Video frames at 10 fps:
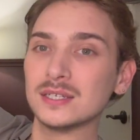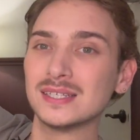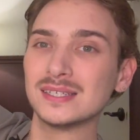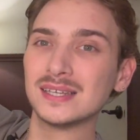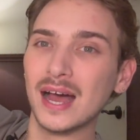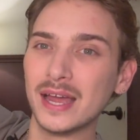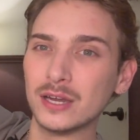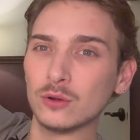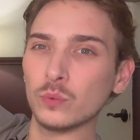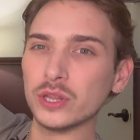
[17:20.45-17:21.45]
design
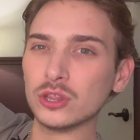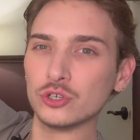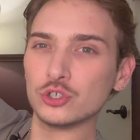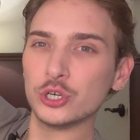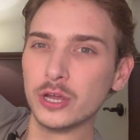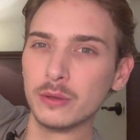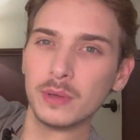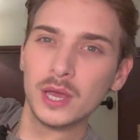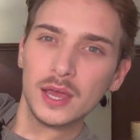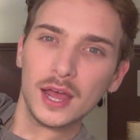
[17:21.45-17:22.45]
with the trim
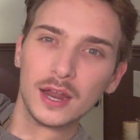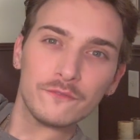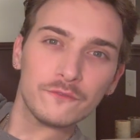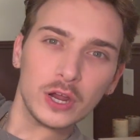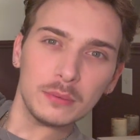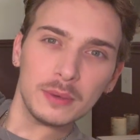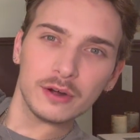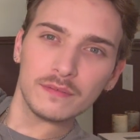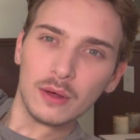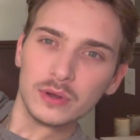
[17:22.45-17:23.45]
and framing
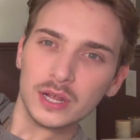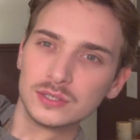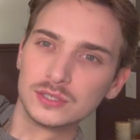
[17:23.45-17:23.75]
around it.